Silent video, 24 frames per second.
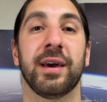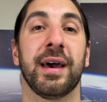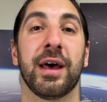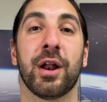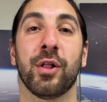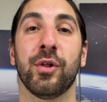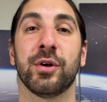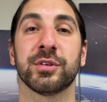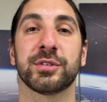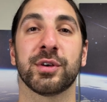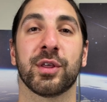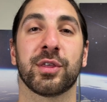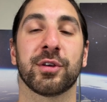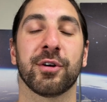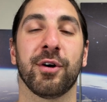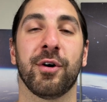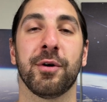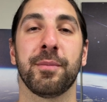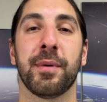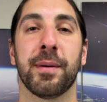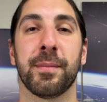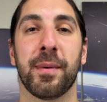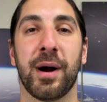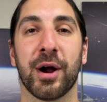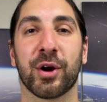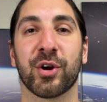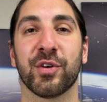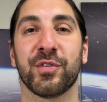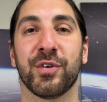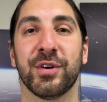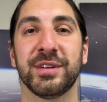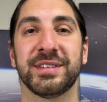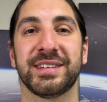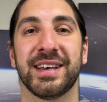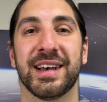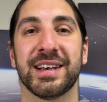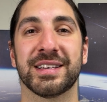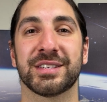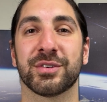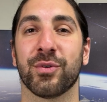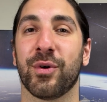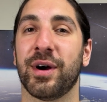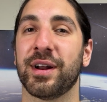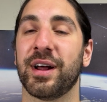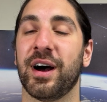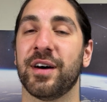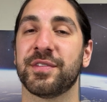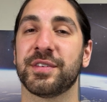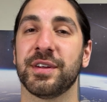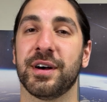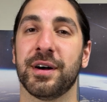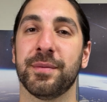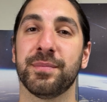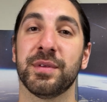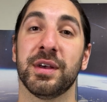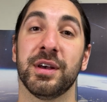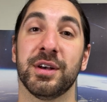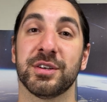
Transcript: And I'll also throw in my microphone test right after